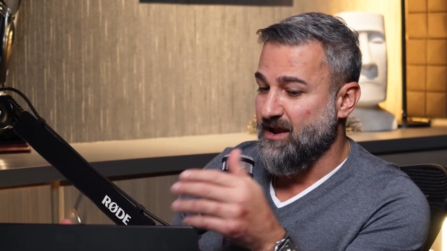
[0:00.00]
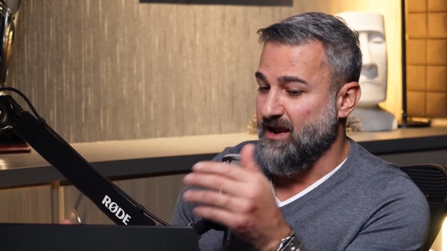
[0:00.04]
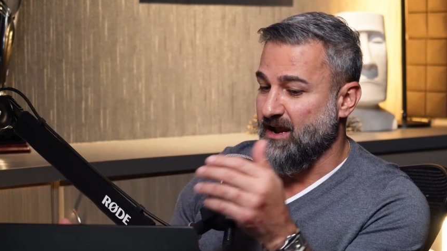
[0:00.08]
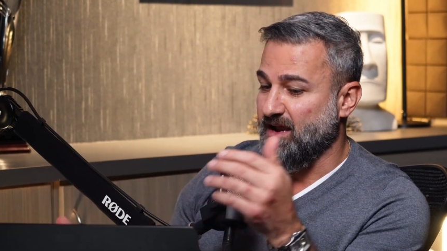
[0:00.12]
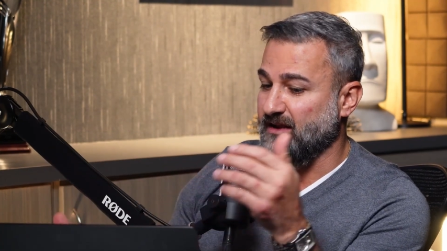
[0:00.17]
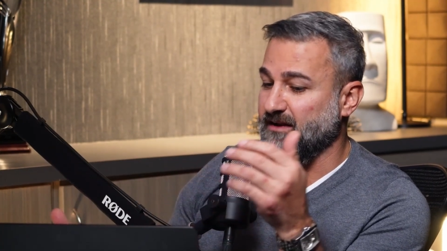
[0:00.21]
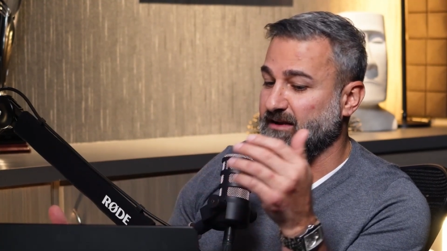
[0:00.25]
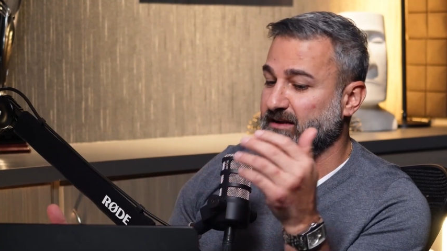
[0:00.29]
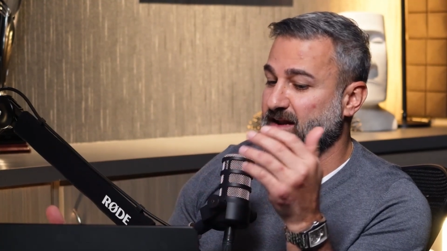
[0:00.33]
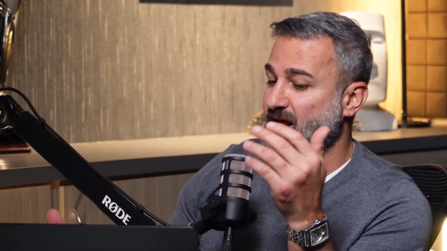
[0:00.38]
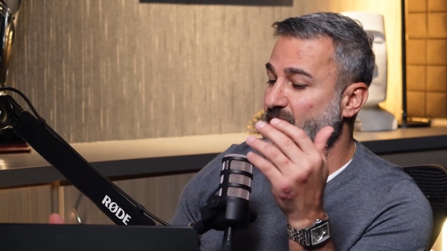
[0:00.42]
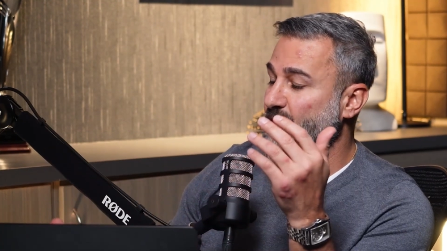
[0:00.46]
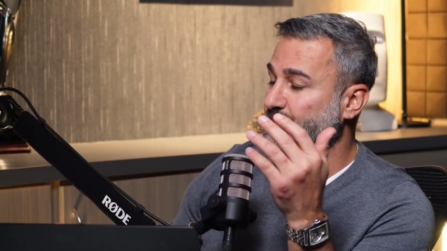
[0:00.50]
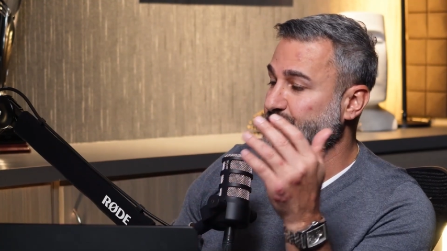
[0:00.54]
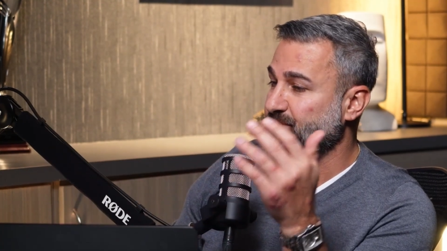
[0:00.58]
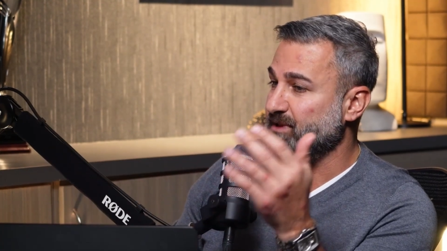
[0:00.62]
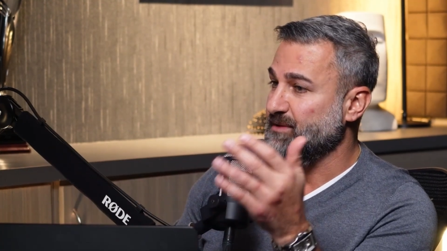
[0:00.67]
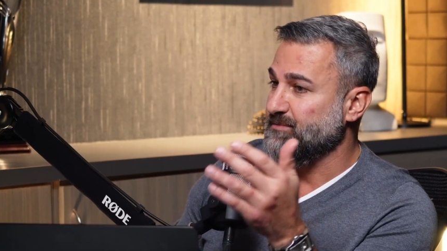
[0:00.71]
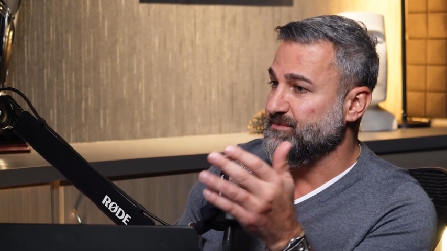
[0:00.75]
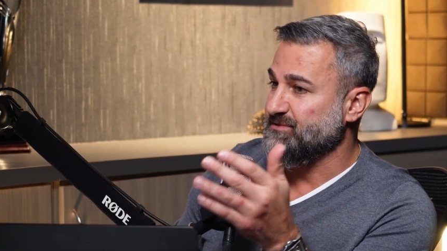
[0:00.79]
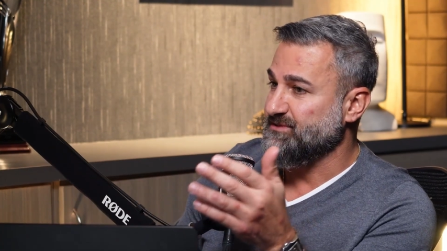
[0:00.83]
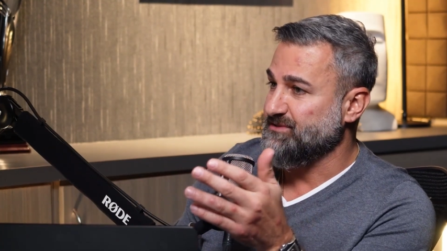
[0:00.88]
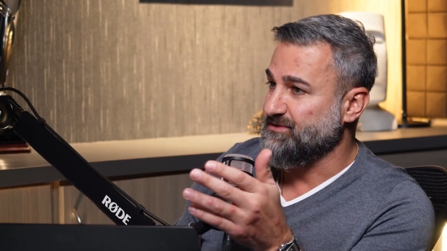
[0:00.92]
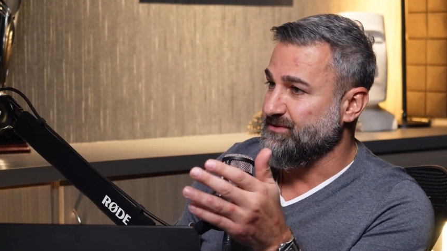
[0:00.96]
and it helped
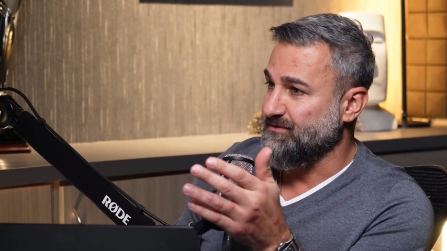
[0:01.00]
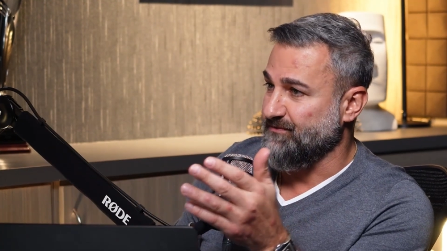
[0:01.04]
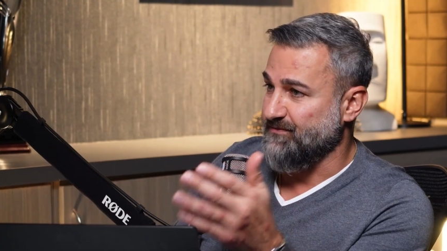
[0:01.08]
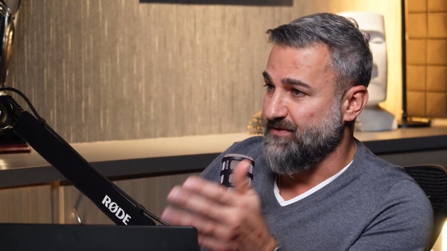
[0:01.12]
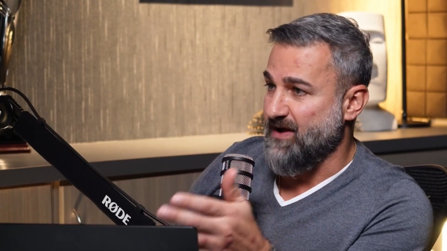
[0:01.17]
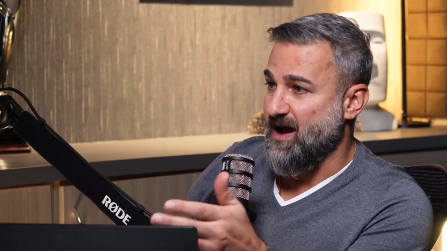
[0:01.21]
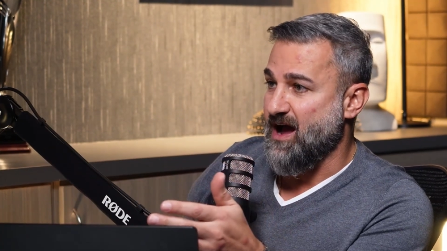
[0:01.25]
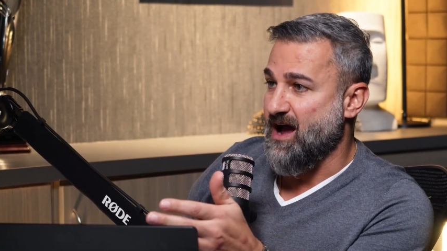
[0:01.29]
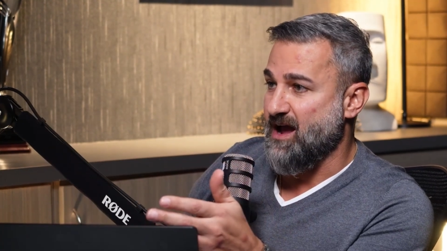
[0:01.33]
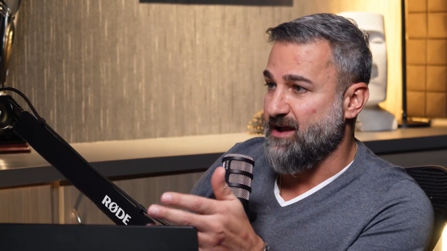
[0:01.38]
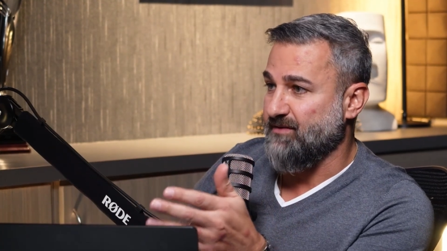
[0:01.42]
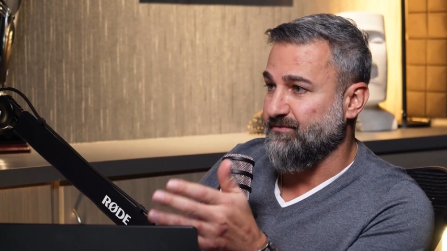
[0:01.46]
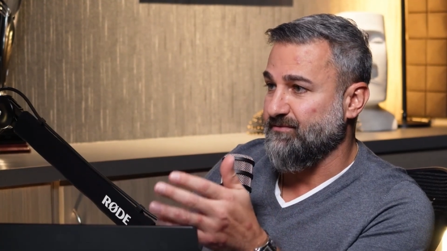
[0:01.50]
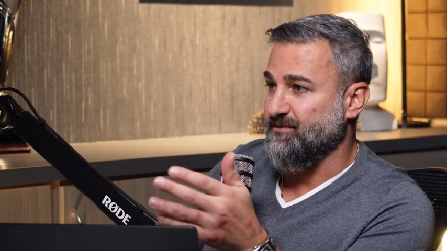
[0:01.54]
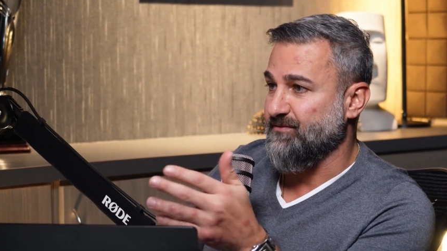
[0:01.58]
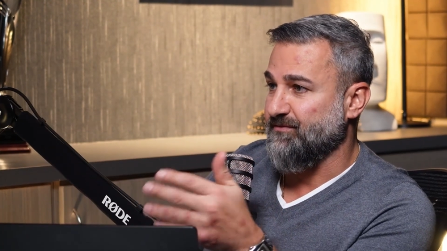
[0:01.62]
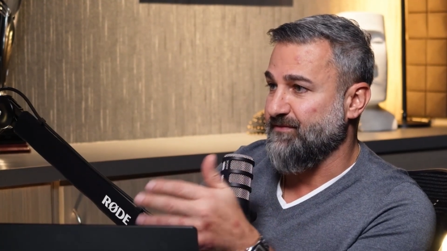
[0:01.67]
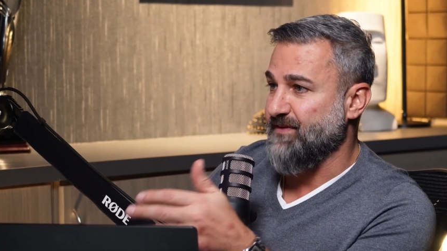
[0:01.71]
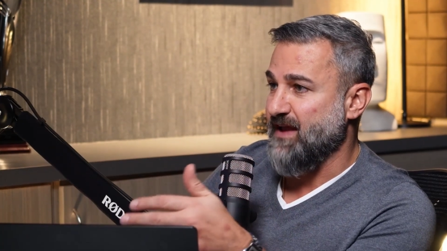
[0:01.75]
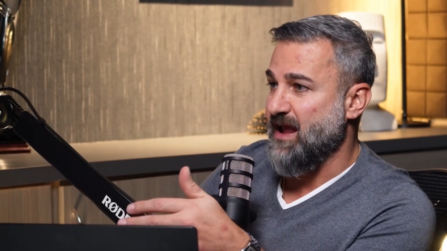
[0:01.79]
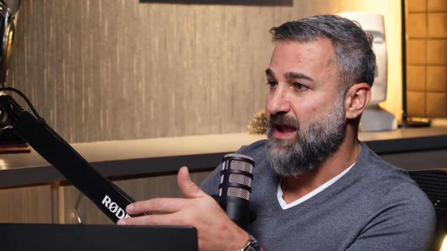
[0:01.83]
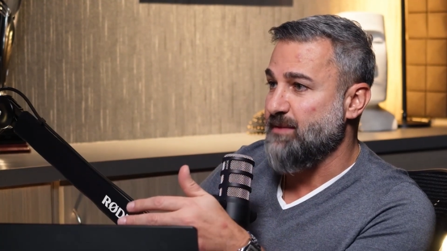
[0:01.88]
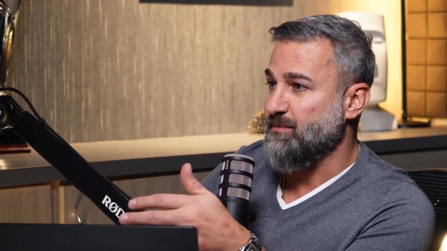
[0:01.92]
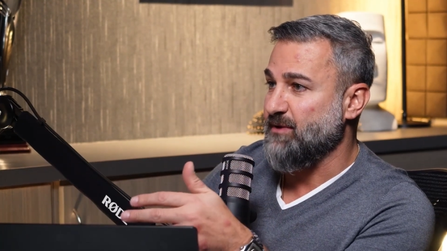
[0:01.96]
them survive the
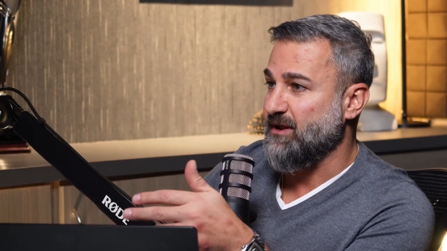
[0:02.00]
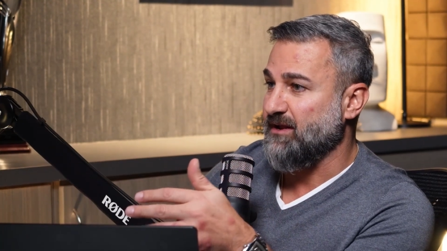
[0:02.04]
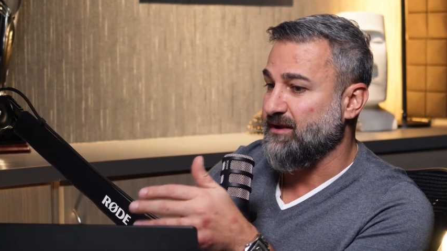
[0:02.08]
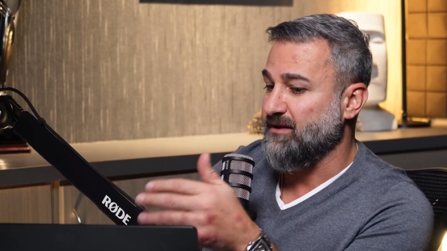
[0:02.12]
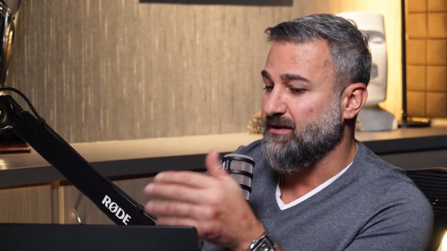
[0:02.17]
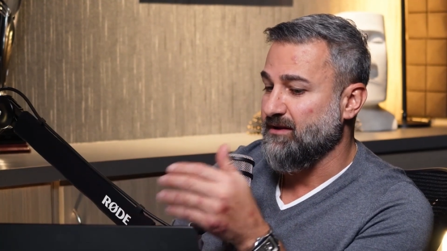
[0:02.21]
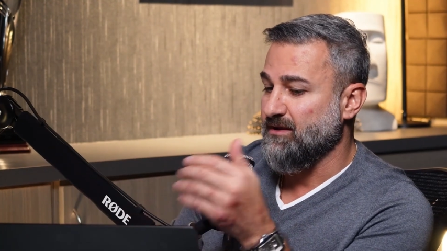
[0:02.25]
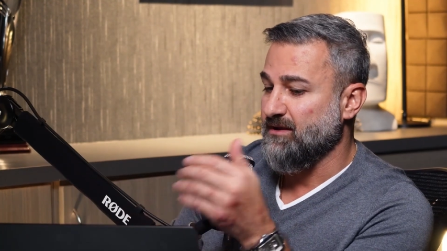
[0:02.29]
famine.